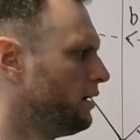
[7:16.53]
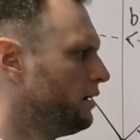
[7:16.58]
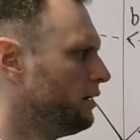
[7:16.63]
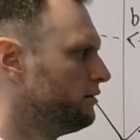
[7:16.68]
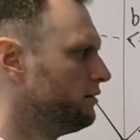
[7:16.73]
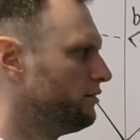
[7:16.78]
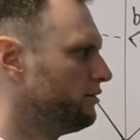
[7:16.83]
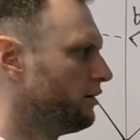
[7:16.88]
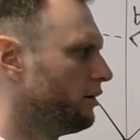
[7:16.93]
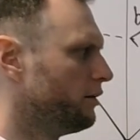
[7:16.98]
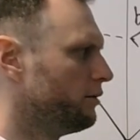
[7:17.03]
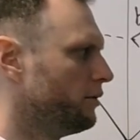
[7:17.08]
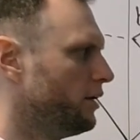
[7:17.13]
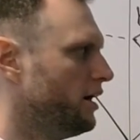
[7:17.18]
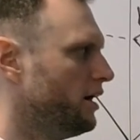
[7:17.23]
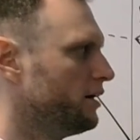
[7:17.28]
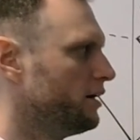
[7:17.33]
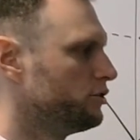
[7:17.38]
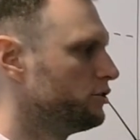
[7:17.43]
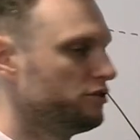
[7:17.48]
So
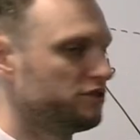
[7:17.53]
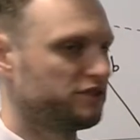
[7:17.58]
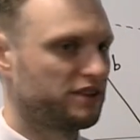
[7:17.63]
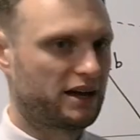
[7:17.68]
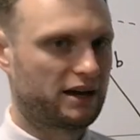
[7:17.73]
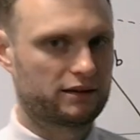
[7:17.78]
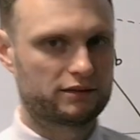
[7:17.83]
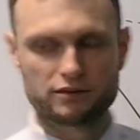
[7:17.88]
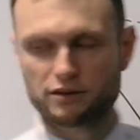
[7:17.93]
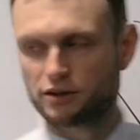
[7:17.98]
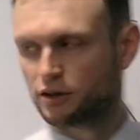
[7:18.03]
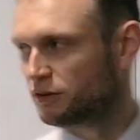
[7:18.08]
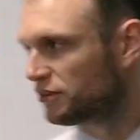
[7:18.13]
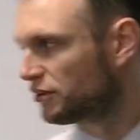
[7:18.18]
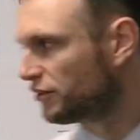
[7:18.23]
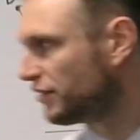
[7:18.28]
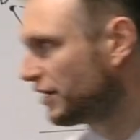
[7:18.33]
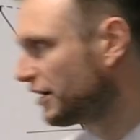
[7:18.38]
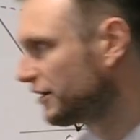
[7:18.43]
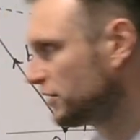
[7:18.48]
use the
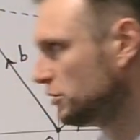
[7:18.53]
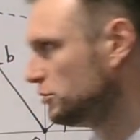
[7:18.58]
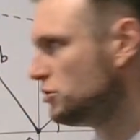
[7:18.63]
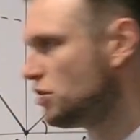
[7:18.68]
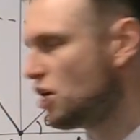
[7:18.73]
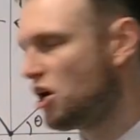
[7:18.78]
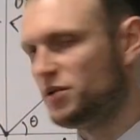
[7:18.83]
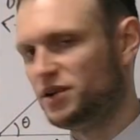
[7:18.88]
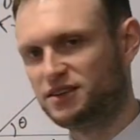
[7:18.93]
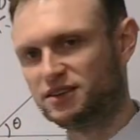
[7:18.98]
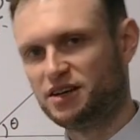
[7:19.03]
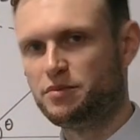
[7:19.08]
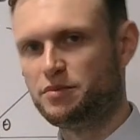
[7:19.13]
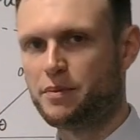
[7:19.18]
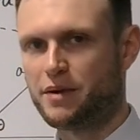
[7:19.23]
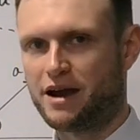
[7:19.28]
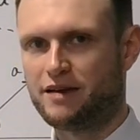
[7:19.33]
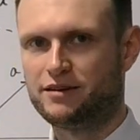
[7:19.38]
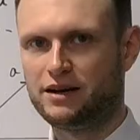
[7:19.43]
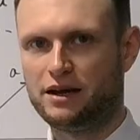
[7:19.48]
fact that you know it's going to be
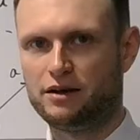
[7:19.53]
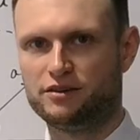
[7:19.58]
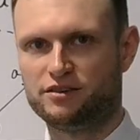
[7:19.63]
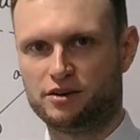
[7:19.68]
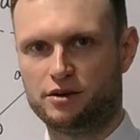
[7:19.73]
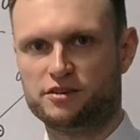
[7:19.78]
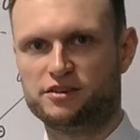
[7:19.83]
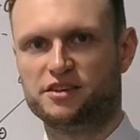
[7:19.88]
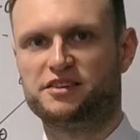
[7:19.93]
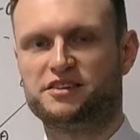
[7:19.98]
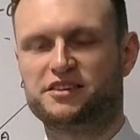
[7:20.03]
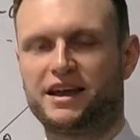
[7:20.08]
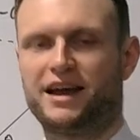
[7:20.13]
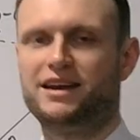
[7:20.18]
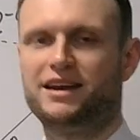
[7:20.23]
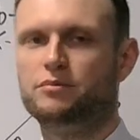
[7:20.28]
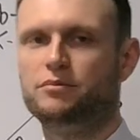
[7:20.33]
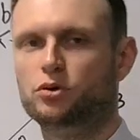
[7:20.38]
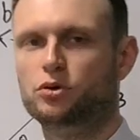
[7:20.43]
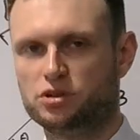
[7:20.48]
parallel, so it's a
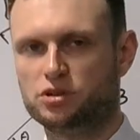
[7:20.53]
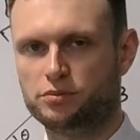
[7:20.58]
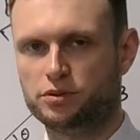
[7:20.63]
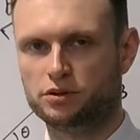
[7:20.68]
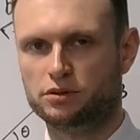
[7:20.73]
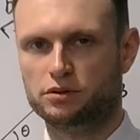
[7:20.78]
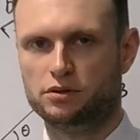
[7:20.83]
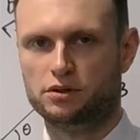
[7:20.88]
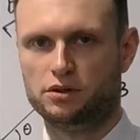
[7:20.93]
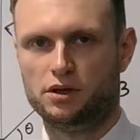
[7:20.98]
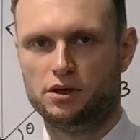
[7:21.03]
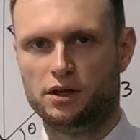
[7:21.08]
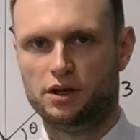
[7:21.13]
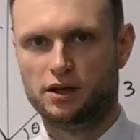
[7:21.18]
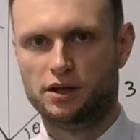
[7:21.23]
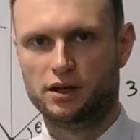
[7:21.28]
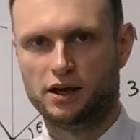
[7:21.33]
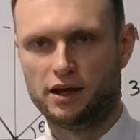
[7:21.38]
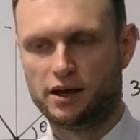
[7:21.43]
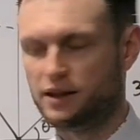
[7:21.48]
scalar multiple.
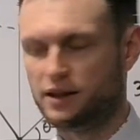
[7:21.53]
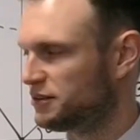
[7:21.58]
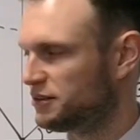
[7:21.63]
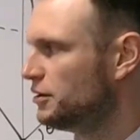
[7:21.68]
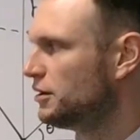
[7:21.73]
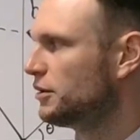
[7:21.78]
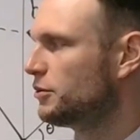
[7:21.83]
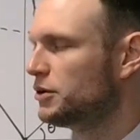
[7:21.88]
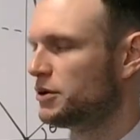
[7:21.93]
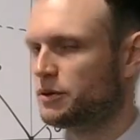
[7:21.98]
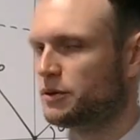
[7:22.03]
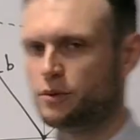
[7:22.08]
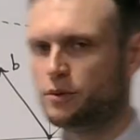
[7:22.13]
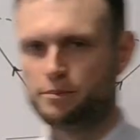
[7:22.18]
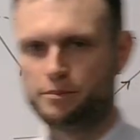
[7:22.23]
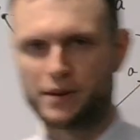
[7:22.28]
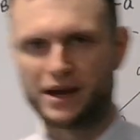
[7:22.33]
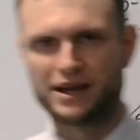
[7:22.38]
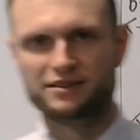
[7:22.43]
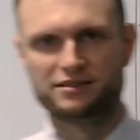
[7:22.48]
As one of the
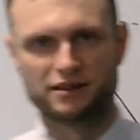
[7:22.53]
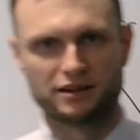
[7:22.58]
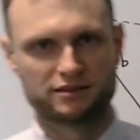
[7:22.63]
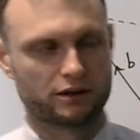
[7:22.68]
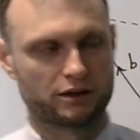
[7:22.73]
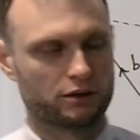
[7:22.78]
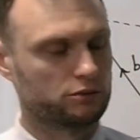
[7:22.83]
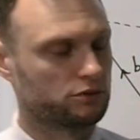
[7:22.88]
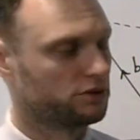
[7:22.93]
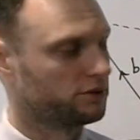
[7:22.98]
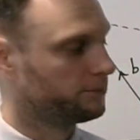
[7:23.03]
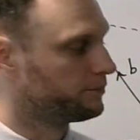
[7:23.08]
basic skills.